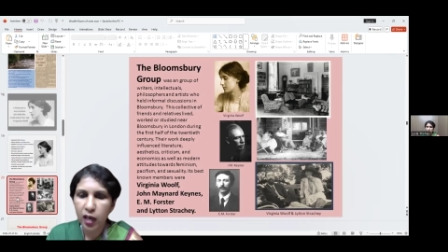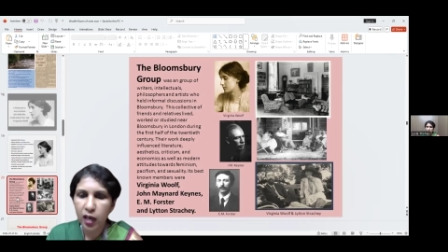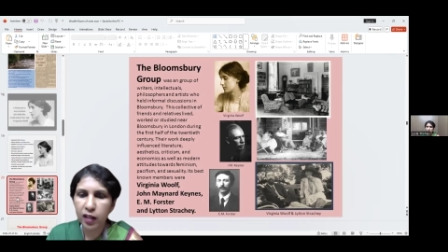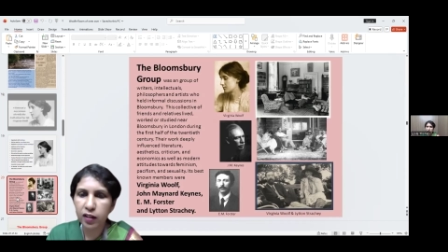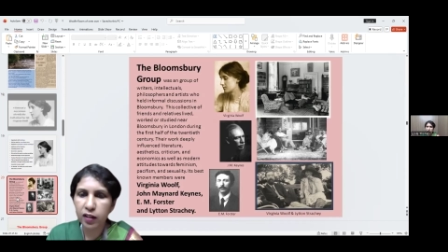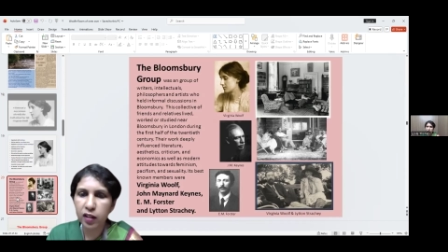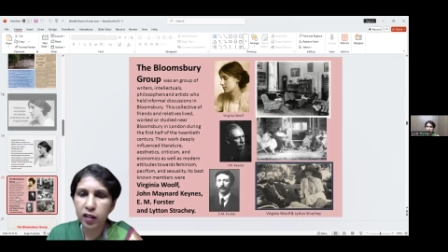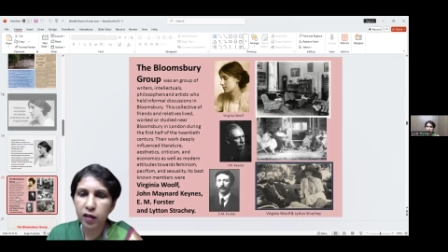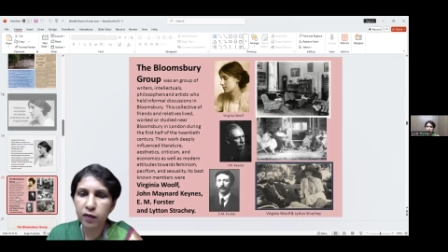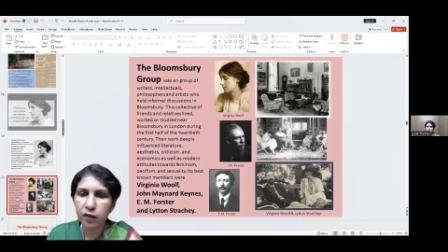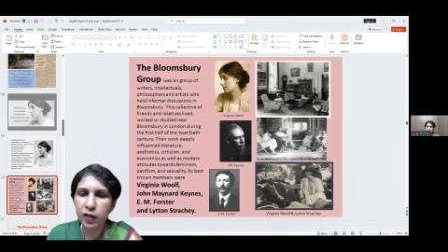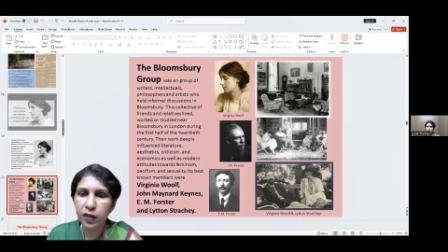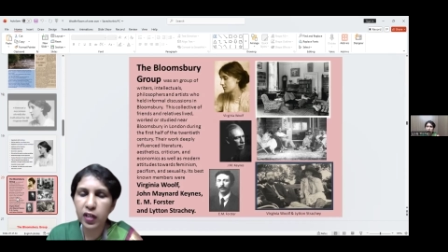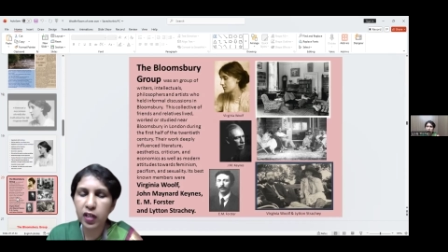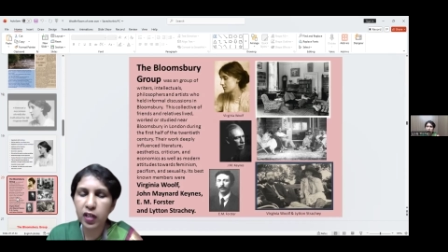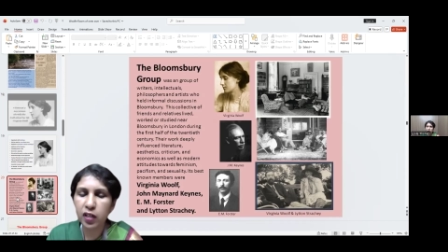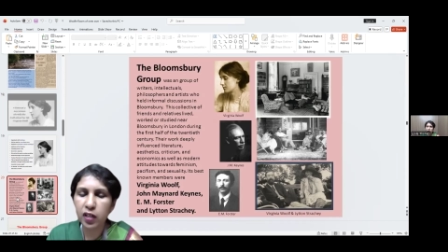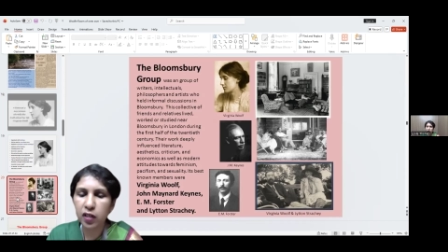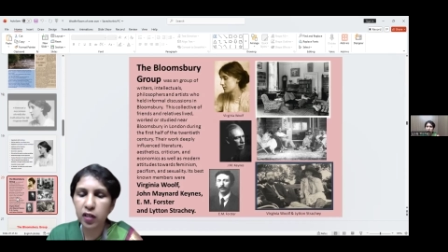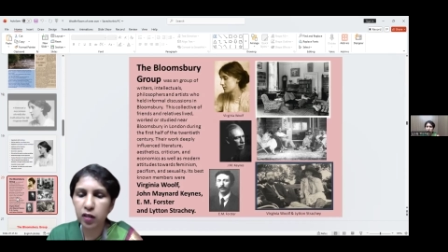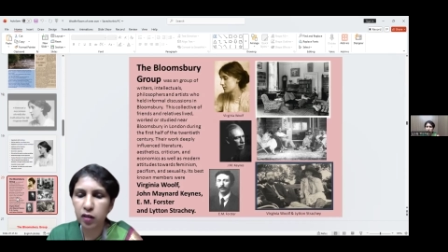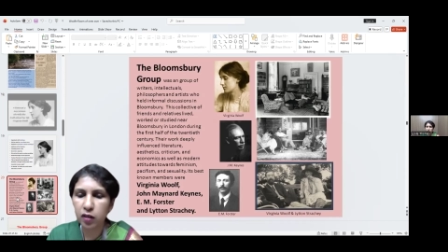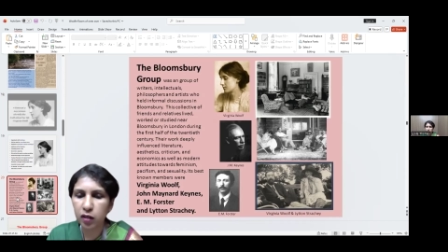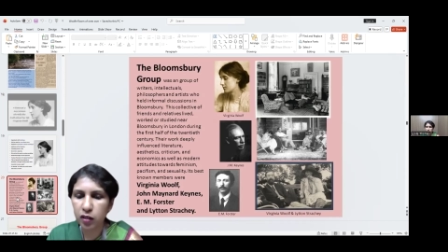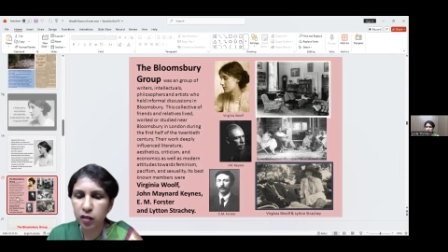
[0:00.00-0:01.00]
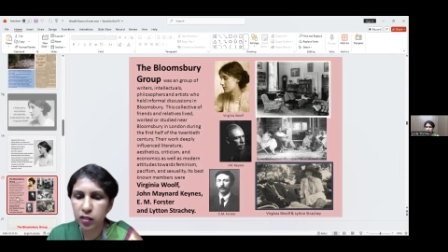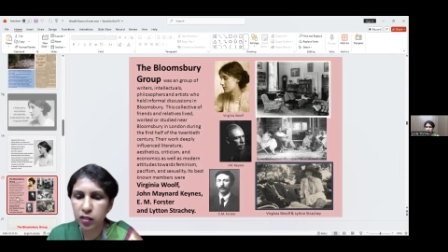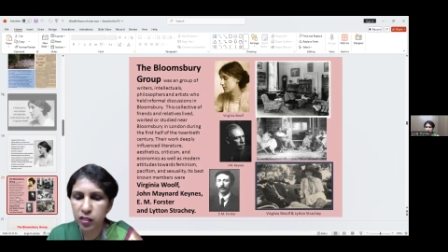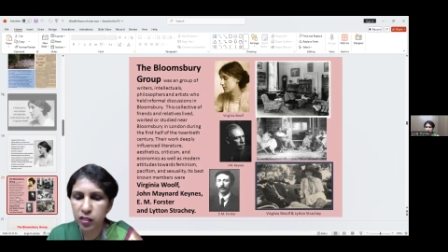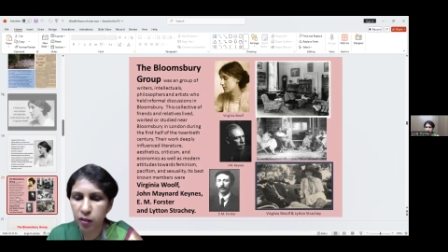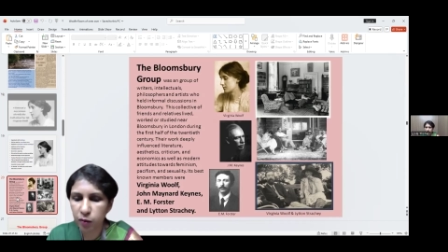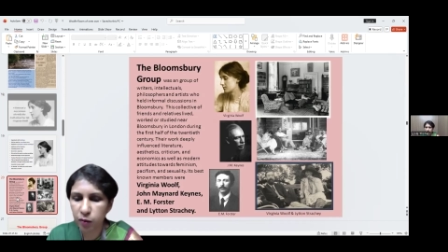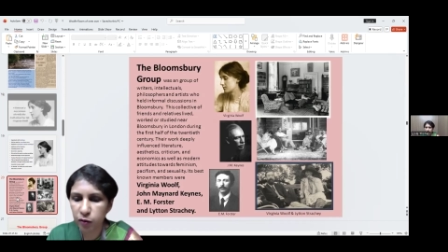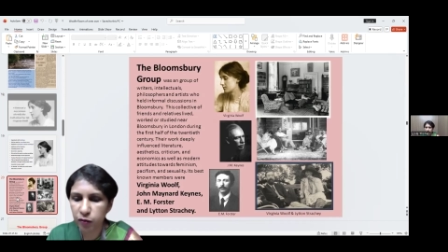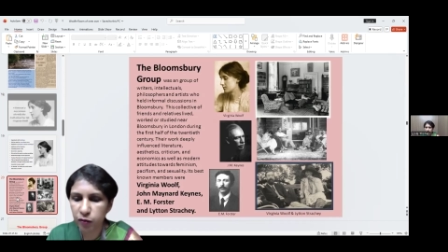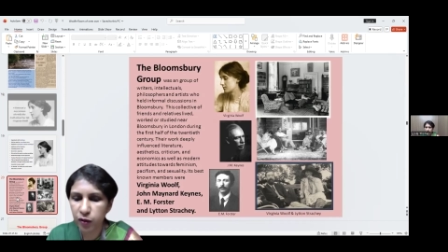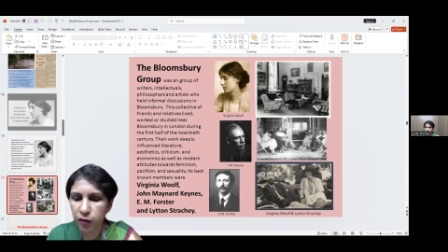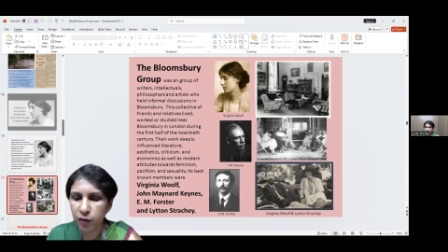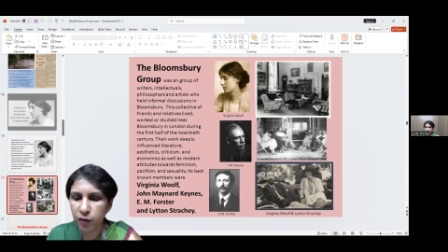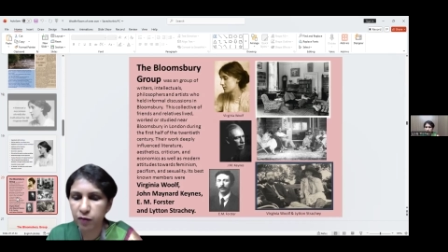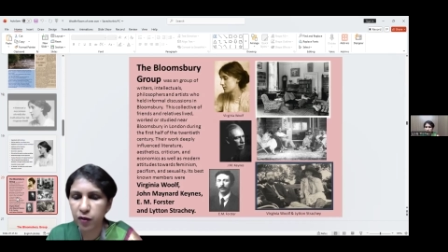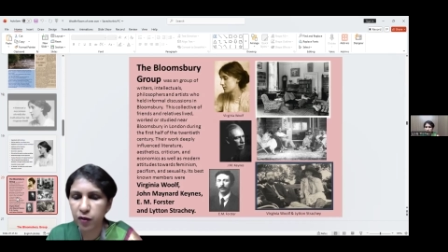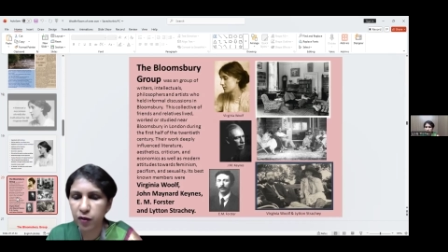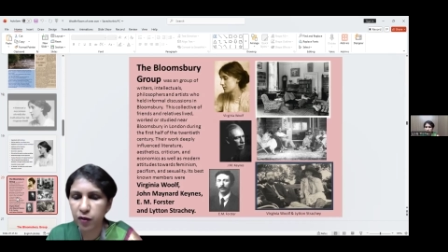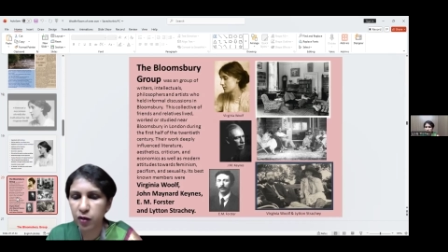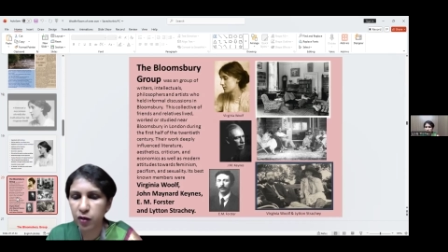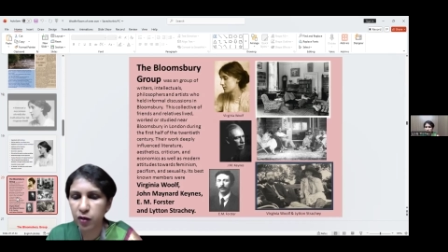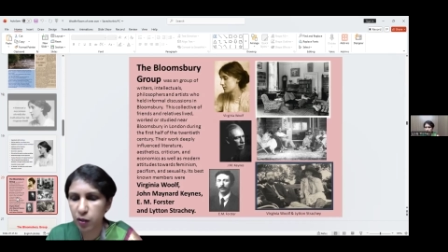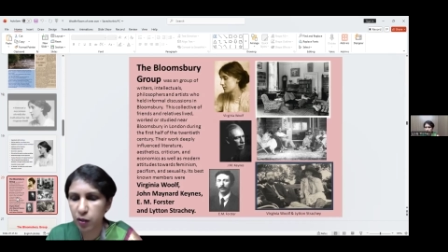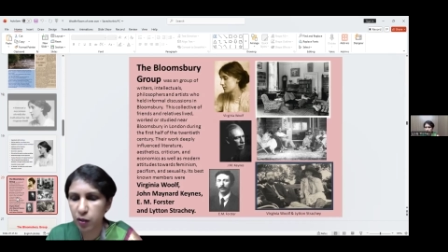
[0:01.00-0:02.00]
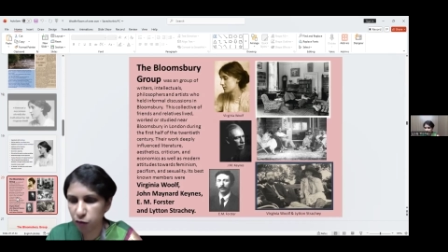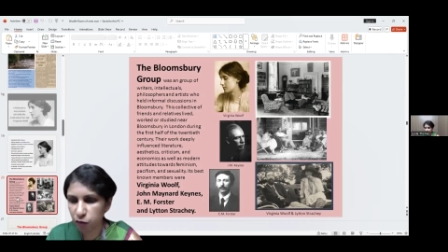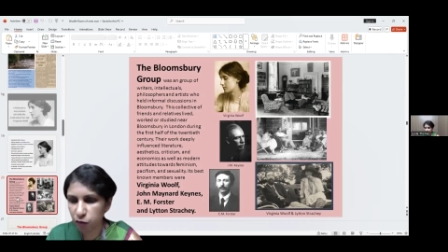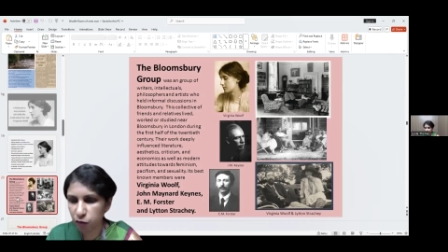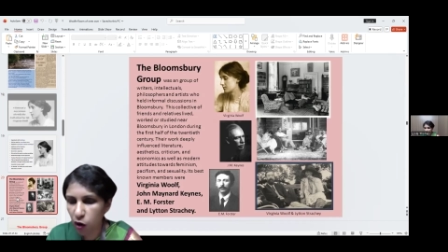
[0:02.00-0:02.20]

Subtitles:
And they were, some of them were E.M.